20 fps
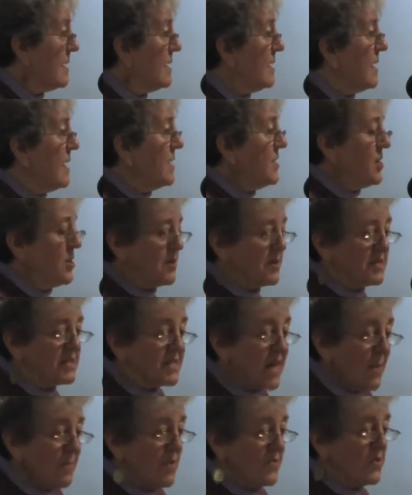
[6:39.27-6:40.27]
And here are
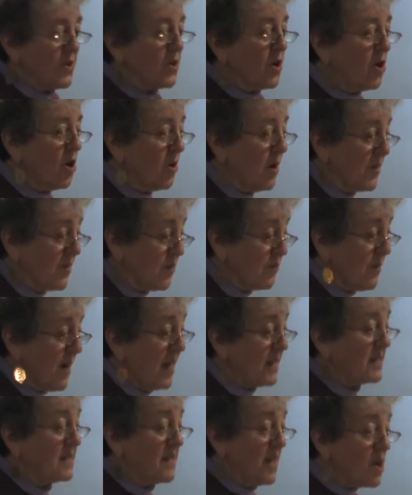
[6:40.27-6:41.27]
some of the current
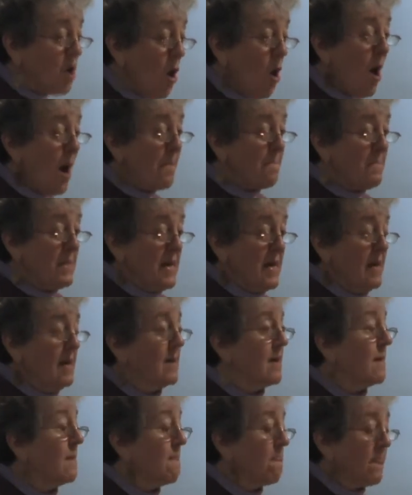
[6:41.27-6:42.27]
threats that haunt
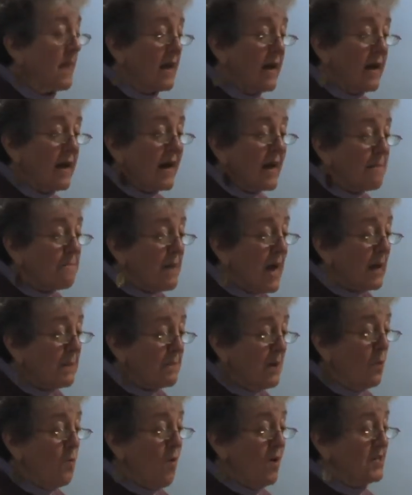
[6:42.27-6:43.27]
me and make
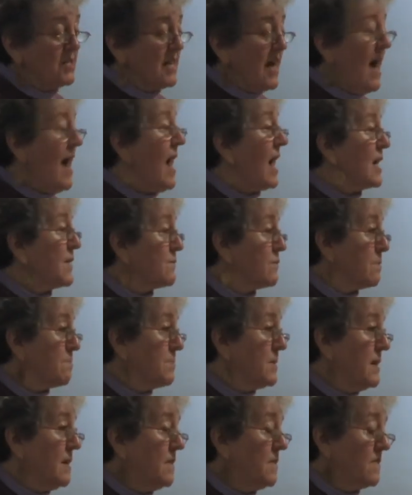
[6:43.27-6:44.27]
me want to act for
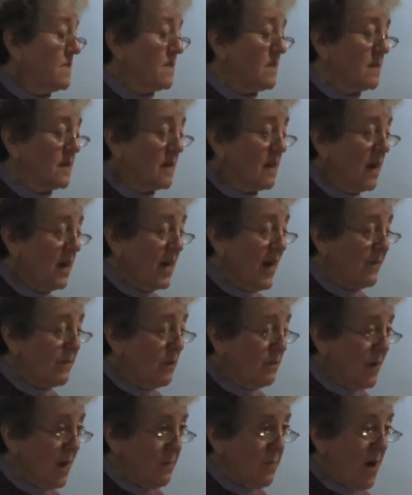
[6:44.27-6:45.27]
peace in every
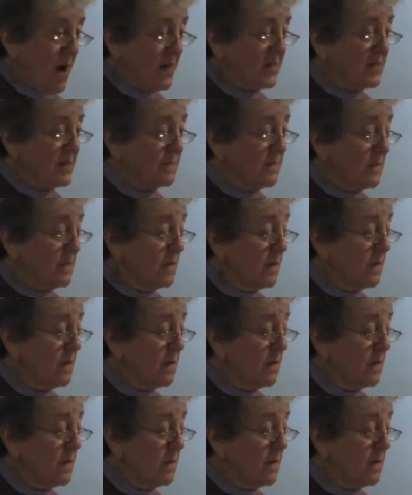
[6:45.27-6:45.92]
way possible.